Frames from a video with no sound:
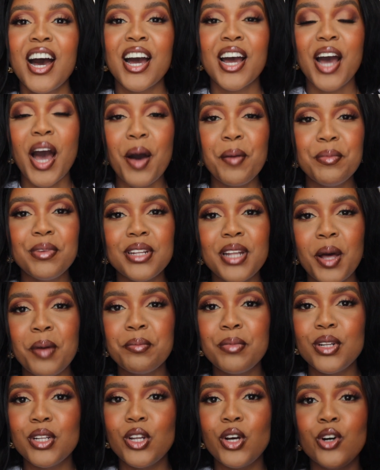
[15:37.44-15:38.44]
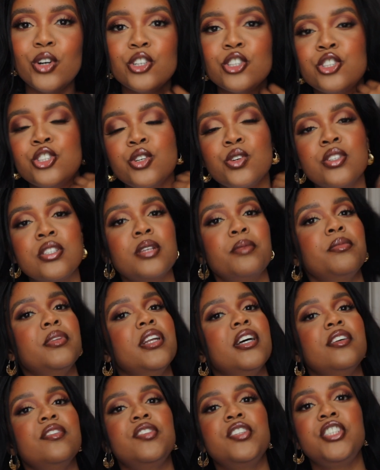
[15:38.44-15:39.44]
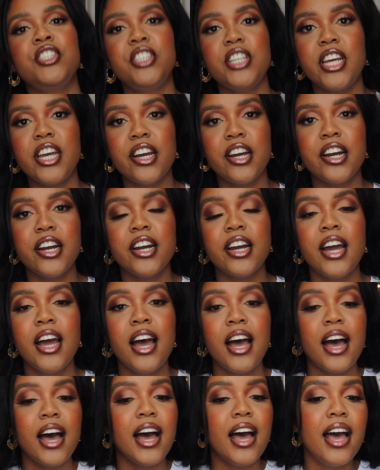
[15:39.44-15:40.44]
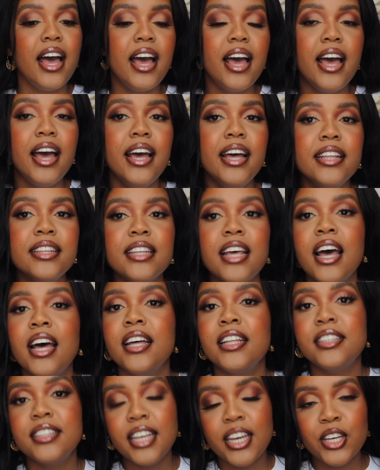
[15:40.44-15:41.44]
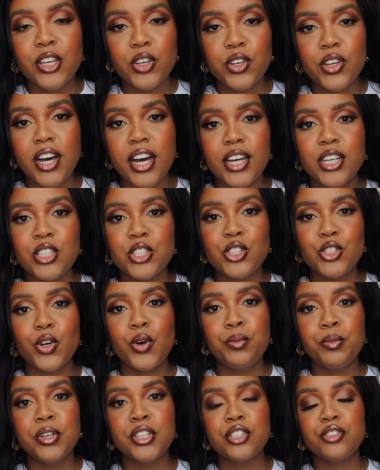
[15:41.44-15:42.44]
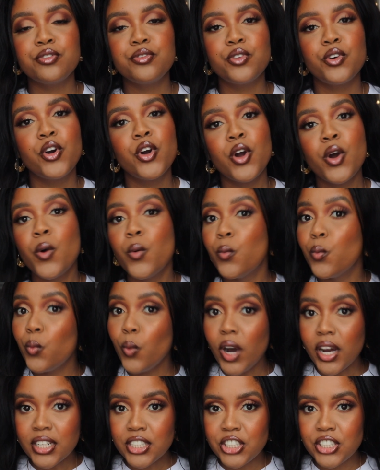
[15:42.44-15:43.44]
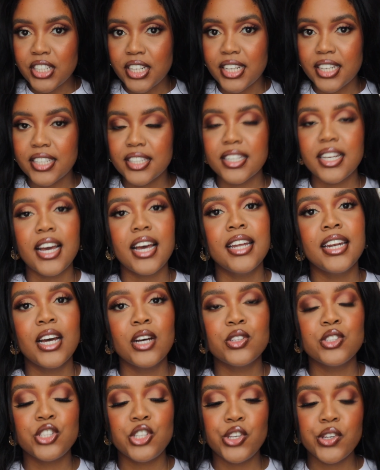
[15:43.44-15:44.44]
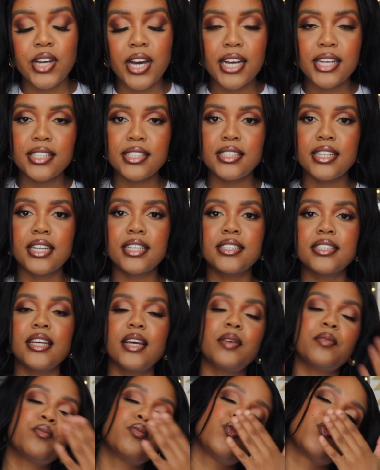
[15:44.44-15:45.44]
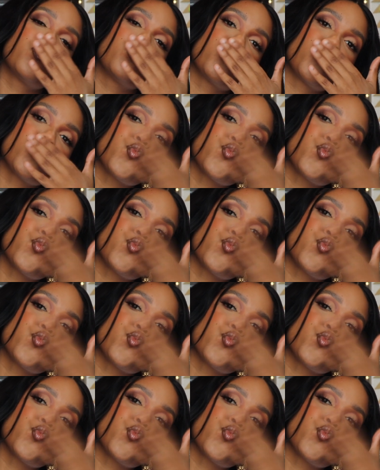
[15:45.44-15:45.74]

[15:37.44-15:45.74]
Comment down below, show some love, share, and thank you guys so much for watching, and I'll see you guys next time.